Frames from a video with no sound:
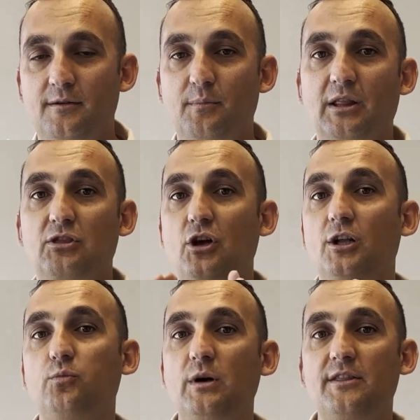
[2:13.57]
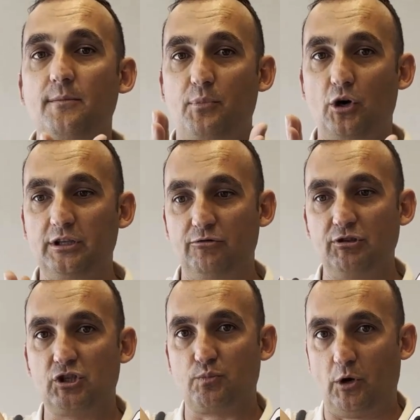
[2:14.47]
But not when the body
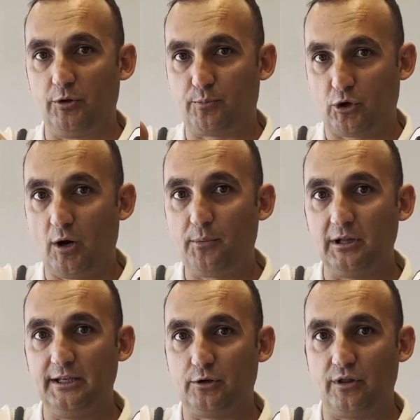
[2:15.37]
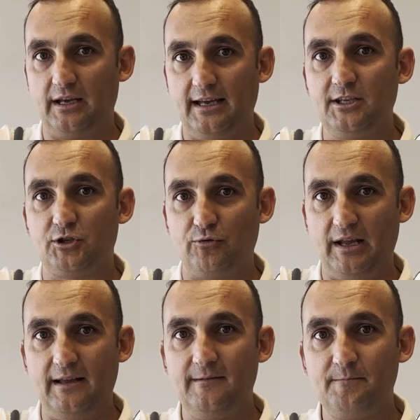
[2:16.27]
responds properly to the
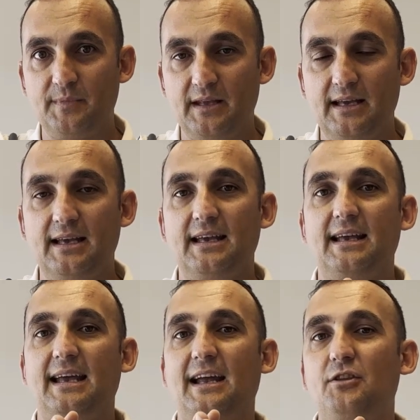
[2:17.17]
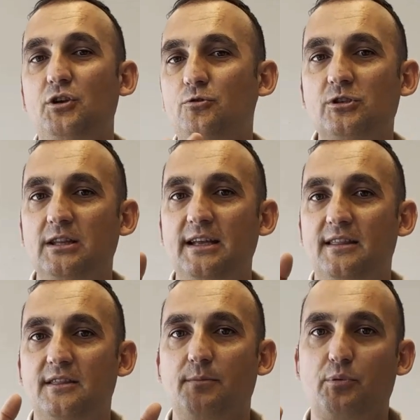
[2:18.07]
injury. And usually
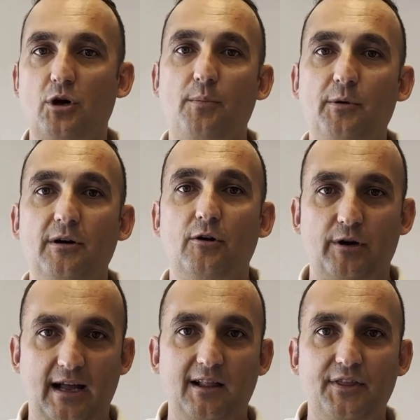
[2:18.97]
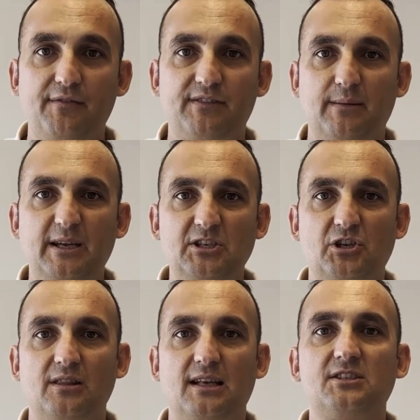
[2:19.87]
the proper or healthy
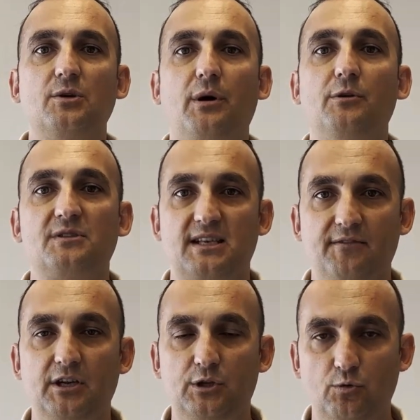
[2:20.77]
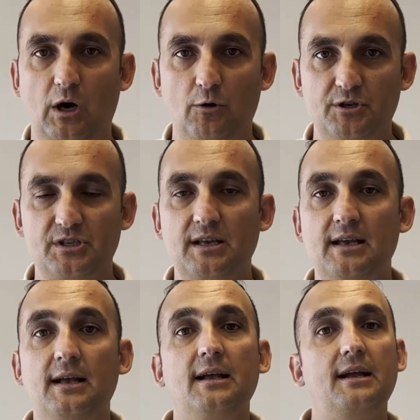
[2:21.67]
inflammation lasts about 72 hours.
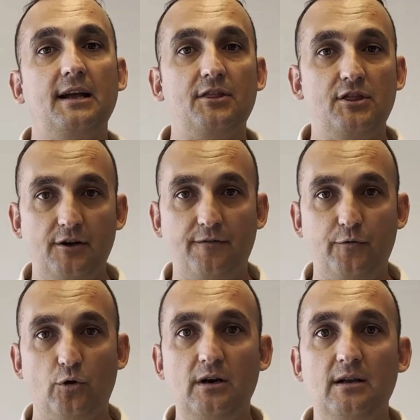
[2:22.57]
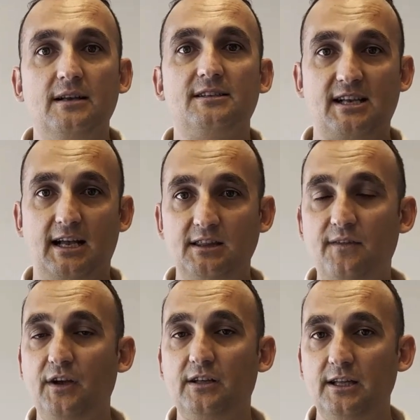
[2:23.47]
And therefore,
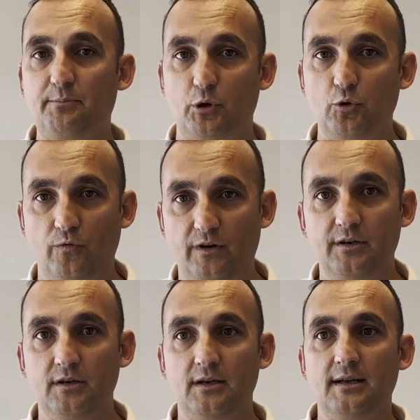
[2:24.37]
scientifically proven,